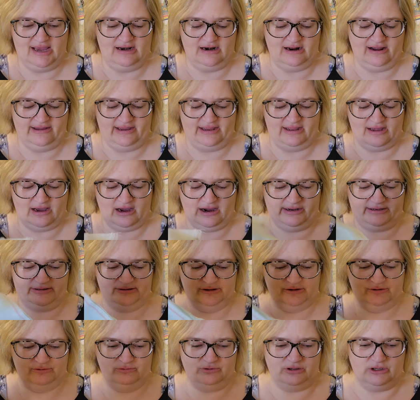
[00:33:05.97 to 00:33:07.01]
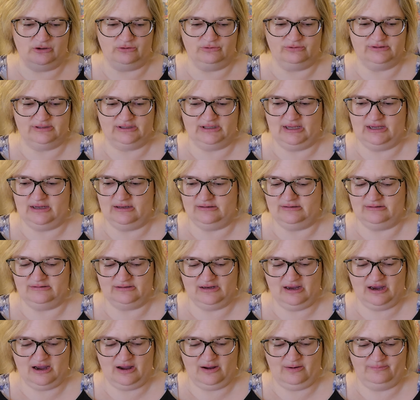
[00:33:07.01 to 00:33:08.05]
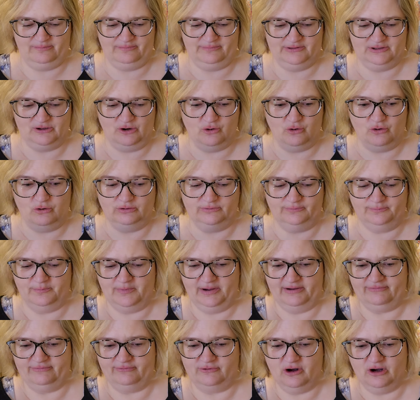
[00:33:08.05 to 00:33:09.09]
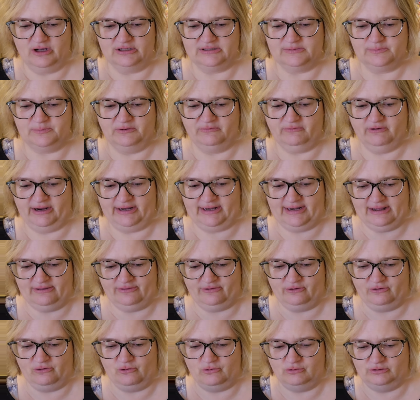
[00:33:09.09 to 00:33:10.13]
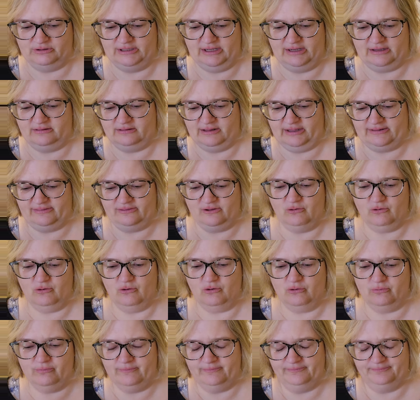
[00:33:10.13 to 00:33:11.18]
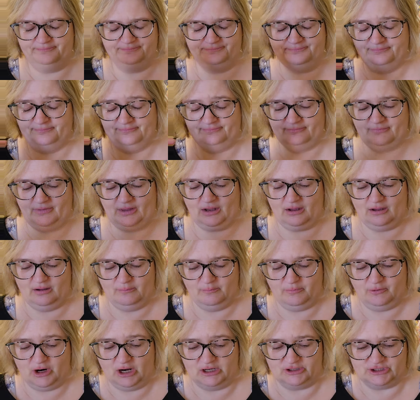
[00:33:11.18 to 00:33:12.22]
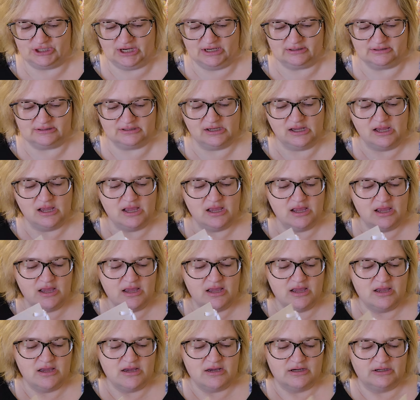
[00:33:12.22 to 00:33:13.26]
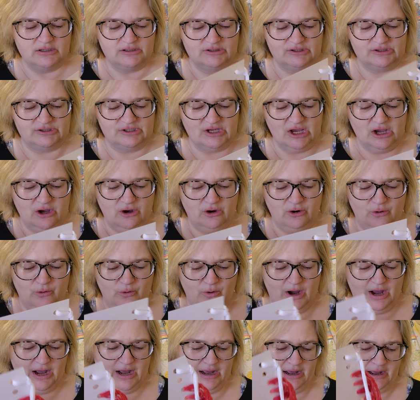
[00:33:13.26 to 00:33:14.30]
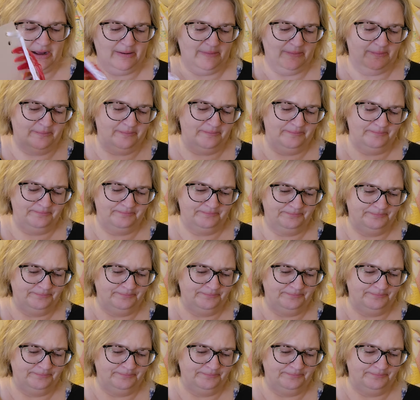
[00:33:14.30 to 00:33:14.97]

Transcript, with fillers: and I, I do use these um, to hold my floss, but right now they're holding, like, the whole project. So, um,